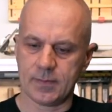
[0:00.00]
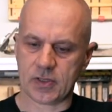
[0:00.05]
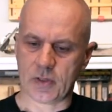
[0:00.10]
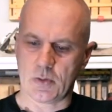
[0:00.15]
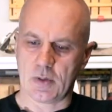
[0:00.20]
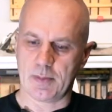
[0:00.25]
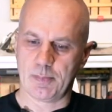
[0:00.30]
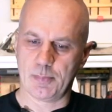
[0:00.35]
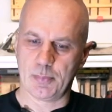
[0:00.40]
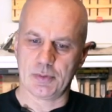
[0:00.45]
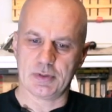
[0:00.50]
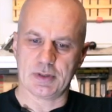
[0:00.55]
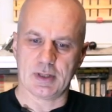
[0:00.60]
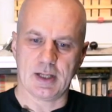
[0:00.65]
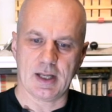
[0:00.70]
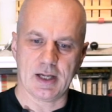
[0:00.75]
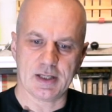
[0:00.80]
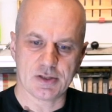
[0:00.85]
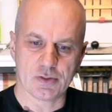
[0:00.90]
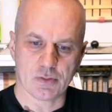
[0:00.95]
So I put the
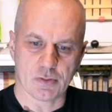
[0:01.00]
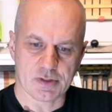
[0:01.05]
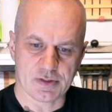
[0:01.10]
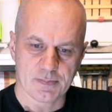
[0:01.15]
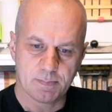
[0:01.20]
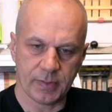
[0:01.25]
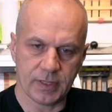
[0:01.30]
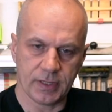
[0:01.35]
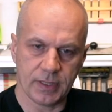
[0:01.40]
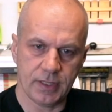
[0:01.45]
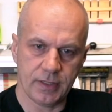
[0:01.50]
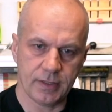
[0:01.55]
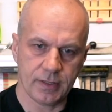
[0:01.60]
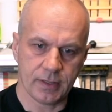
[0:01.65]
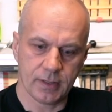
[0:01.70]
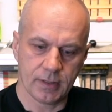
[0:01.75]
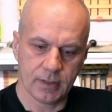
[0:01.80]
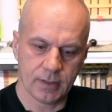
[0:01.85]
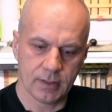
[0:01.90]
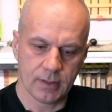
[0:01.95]
light source
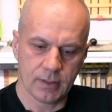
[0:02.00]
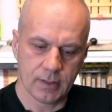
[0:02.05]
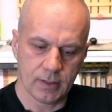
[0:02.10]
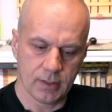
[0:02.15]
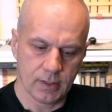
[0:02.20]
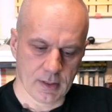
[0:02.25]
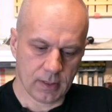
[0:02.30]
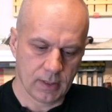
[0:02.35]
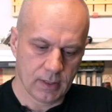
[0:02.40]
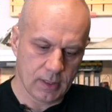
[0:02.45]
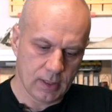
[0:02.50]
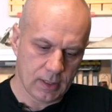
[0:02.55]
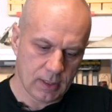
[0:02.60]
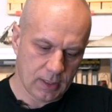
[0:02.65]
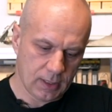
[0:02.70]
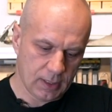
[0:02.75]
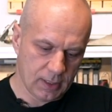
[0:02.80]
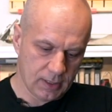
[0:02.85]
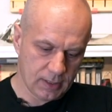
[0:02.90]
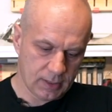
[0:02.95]
beneath
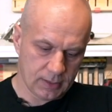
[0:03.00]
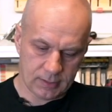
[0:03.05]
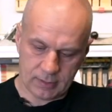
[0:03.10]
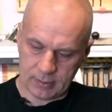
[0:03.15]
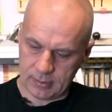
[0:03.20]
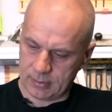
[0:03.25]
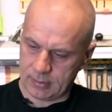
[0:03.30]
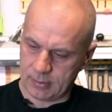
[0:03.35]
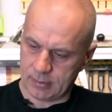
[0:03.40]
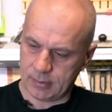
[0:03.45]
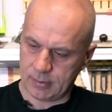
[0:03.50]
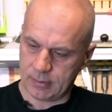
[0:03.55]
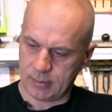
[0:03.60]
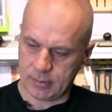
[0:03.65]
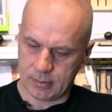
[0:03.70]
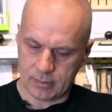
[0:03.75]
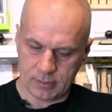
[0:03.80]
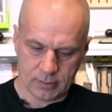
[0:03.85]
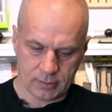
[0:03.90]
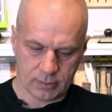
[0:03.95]
and
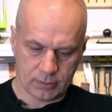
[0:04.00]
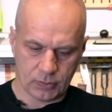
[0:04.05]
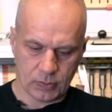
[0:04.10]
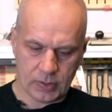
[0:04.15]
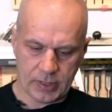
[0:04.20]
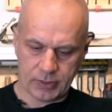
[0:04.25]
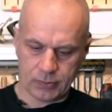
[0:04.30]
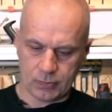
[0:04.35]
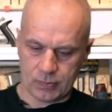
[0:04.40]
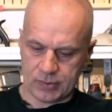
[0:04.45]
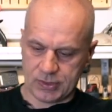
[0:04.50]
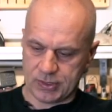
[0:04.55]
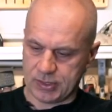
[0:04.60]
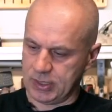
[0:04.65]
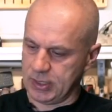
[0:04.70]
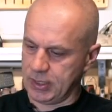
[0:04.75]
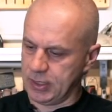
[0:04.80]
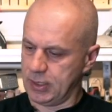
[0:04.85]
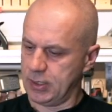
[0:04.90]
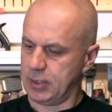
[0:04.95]
try to
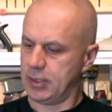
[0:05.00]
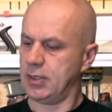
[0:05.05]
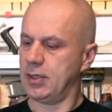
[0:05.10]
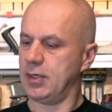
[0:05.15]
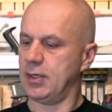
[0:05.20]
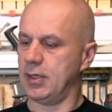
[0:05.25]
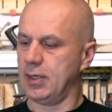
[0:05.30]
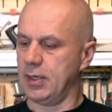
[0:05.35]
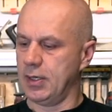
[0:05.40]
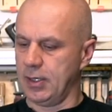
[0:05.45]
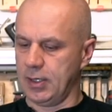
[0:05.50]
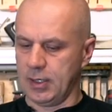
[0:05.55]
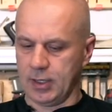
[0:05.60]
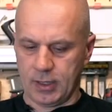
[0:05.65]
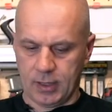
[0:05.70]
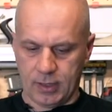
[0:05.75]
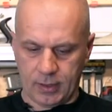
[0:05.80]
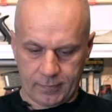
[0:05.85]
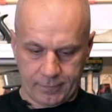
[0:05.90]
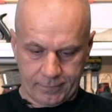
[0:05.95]
see
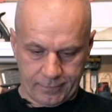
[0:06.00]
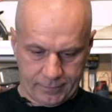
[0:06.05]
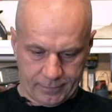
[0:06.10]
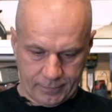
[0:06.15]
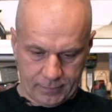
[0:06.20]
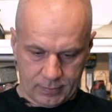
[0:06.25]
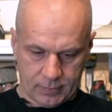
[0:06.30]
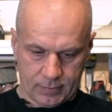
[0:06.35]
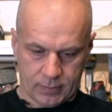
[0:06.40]
if